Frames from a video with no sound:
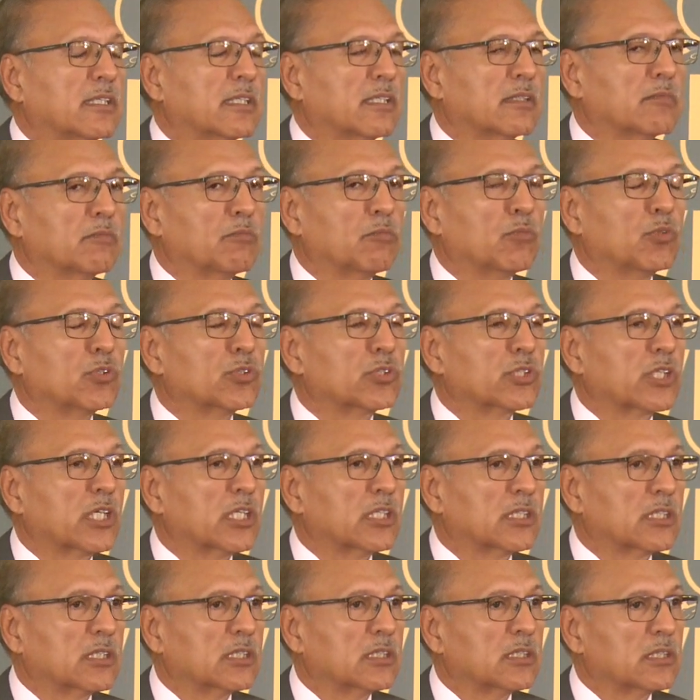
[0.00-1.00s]
in most
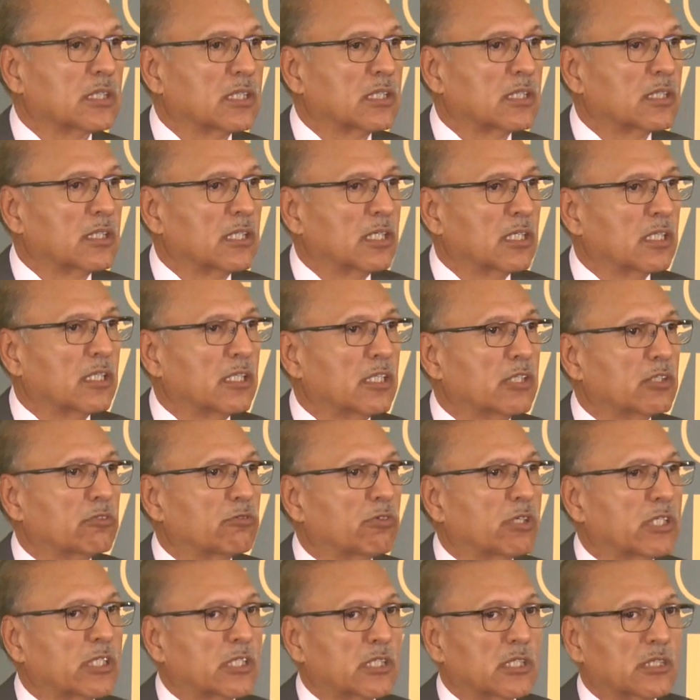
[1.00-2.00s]
cases in the early
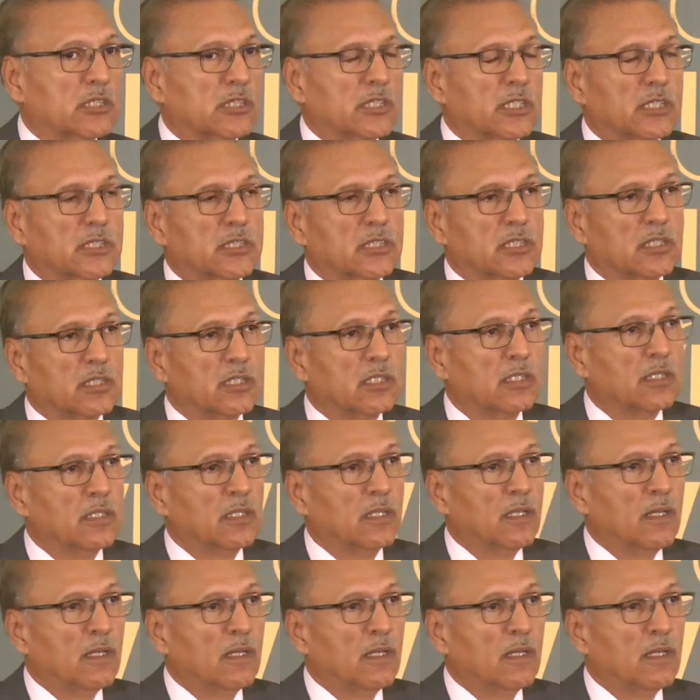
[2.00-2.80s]
20th century.